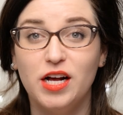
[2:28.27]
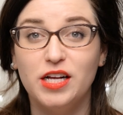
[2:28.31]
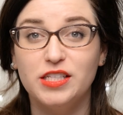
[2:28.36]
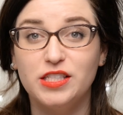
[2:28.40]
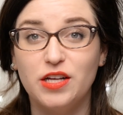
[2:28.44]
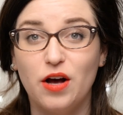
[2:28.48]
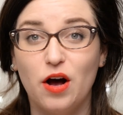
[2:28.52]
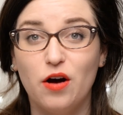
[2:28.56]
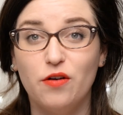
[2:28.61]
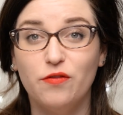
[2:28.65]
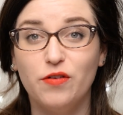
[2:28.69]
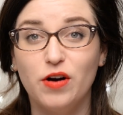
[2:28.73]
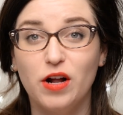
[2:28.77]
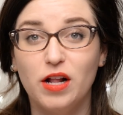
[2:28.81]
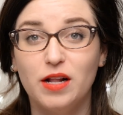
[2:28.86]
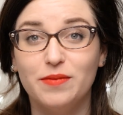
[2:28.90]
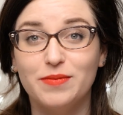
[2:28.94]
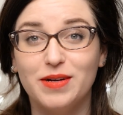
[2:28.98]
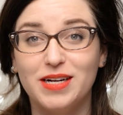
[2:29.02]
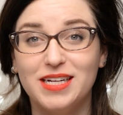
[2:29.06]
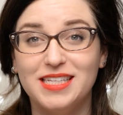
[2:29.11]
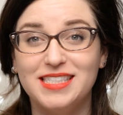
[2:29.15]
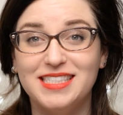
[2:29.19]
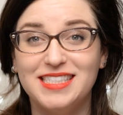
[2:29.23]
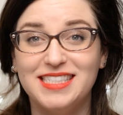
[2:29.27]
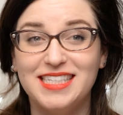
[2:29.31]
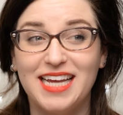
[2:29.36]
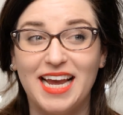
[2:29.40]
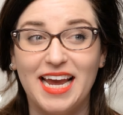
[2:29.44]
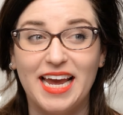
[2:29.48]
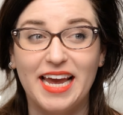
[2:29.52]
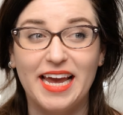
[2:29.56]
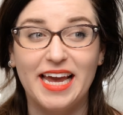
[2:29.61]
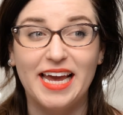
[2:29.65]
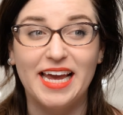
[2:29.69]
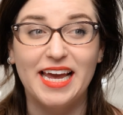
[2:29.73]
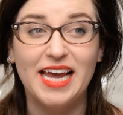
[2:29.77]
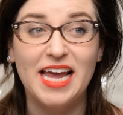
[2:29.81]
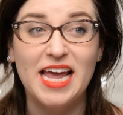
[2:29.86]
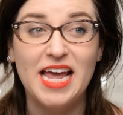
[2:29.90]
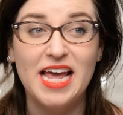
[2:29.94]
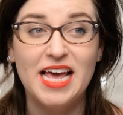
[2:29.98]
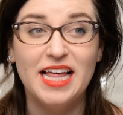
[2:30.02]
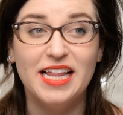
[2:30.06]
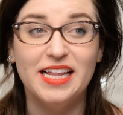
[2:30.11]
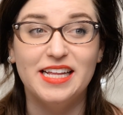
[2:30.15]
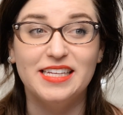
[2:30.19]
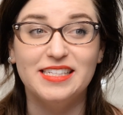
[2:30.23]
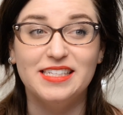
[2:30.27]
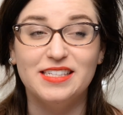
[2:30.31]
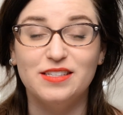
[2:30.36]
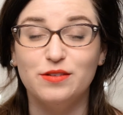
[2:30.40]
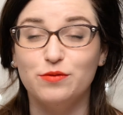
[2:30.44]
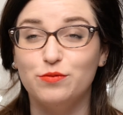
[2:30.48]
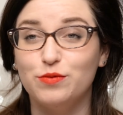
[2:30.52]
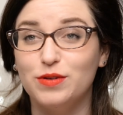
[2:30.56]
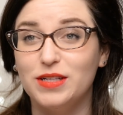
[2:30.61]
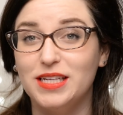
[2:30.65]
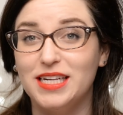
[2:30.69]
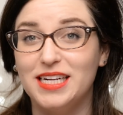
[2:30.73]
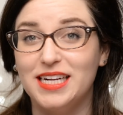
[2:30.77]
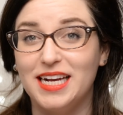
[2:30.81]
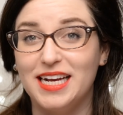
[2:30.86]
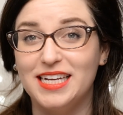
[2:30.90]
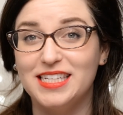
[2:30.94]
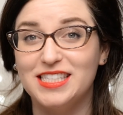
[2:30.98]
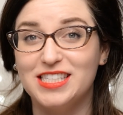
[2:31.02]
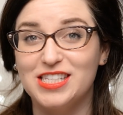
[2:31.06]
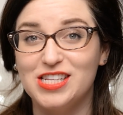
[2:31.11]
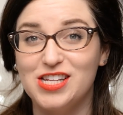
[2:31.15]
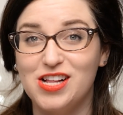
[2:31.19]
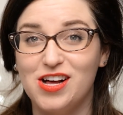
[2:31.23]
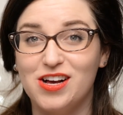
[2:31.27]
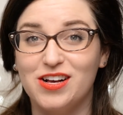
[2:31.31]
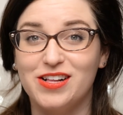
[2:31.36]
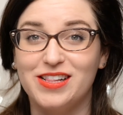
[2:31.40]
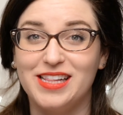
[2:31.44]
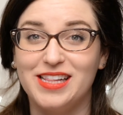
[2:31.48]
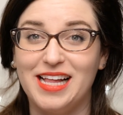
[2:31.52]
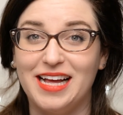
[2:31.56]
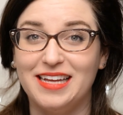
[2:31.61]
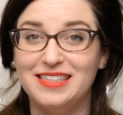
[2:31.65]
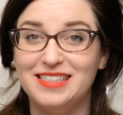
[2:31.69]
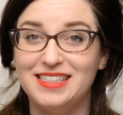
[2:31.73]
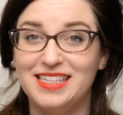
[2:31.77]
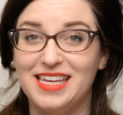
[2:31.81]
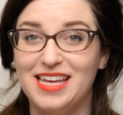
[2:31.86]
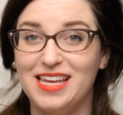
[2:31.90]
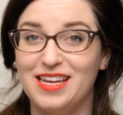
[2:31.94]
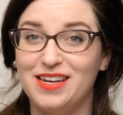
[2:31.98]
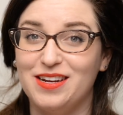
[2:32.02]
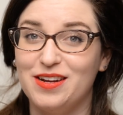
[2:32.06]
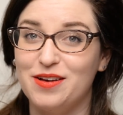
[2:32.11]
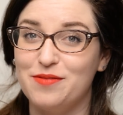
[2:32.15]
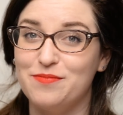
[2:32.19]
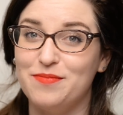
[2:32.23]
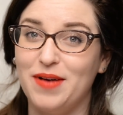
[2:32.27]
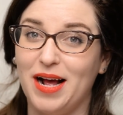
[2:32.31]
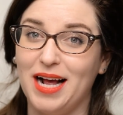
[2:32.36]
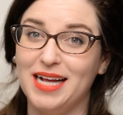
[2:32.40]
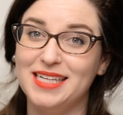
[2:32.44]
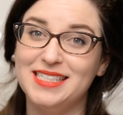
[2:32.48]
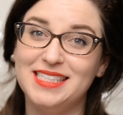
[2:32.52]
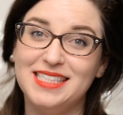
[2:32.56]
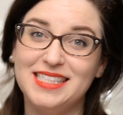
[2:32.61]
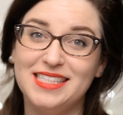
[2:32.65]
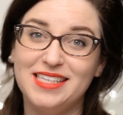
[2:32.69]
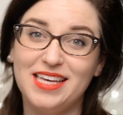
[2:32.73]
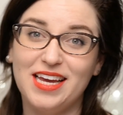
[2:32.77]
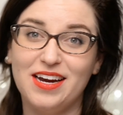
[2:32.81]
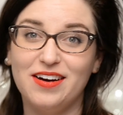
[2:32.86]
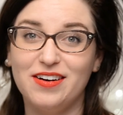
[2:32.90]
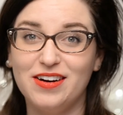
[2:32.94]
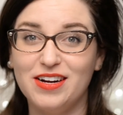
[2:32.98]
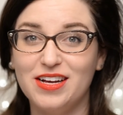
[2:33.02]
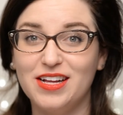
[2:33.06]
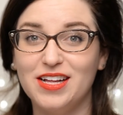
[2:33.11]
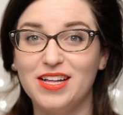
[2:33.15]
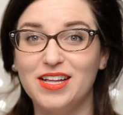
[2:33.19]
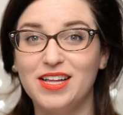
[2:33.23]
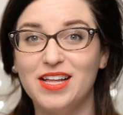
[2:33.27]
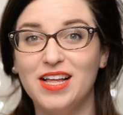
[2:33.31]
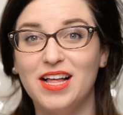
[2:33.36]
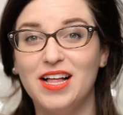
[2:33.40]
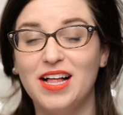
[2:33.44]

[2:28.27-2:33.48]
So overall, I'm going to say this is a really nice, long-lasting mascara.